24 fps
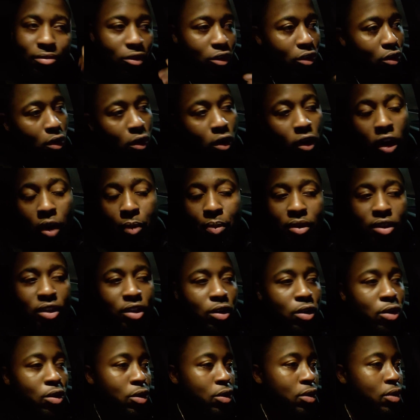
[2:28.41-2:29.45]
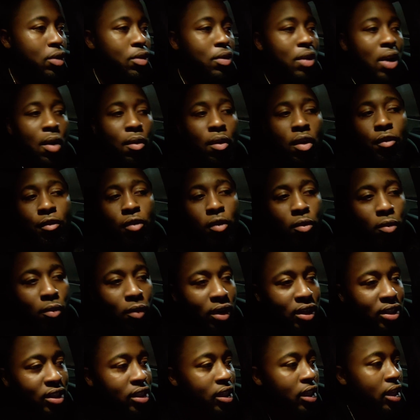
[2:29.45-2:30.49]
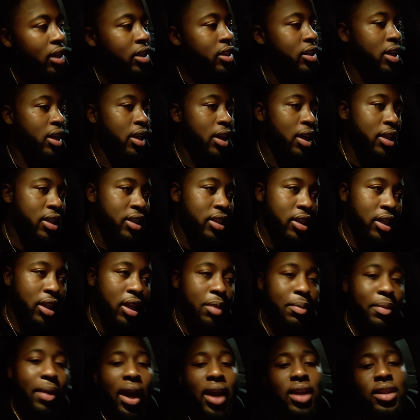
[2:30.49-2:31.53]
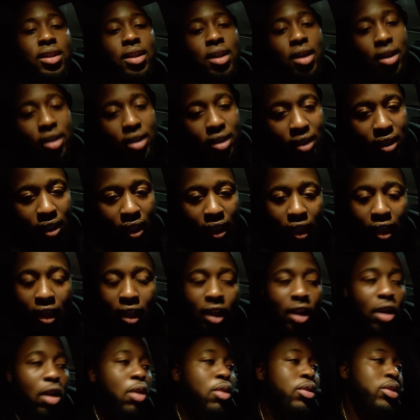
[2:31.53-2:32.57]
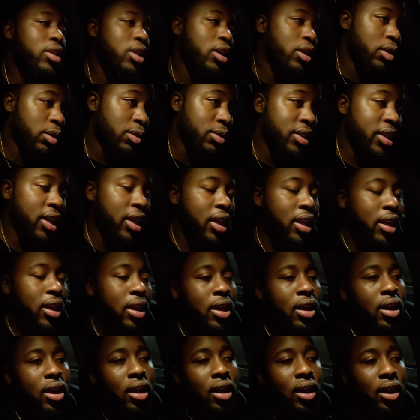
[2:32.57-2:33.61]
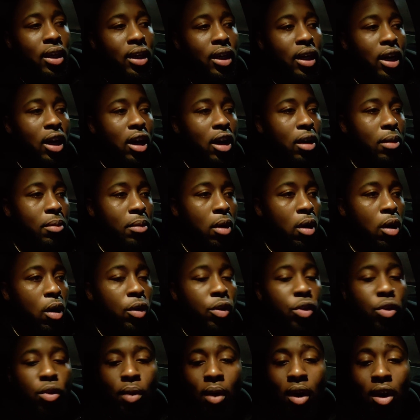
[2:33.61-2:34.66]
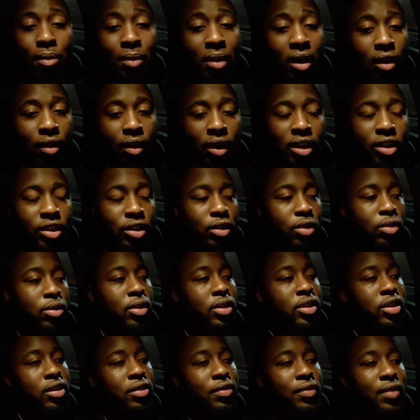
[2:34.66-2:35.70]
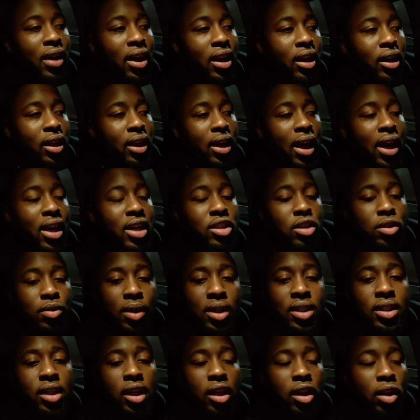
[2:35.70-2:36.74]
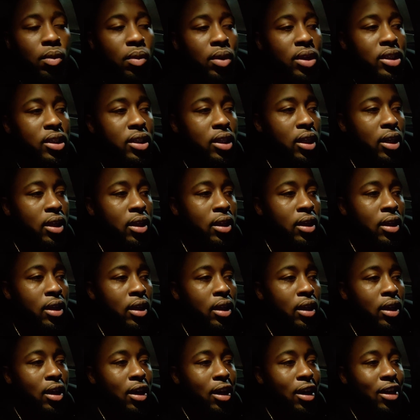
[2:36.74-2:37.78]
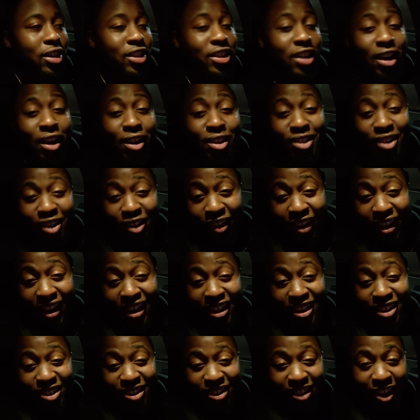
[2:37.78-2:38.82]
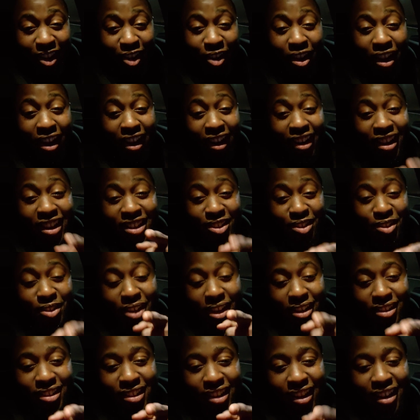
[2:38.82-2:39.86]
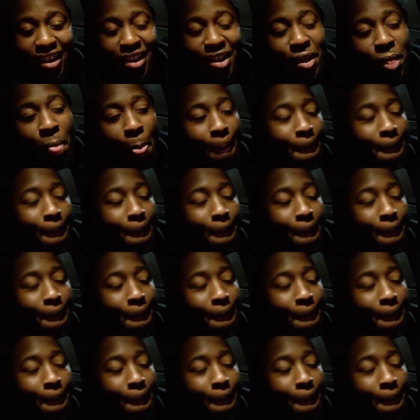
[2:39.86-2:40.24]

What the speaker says: Growing up in school, I went from one city to the other city, back to the other city, then go to the new city. All throughout my grade school until finally in high school, I stayed in one city. Shout out to Greyhound, shout out class of 2009.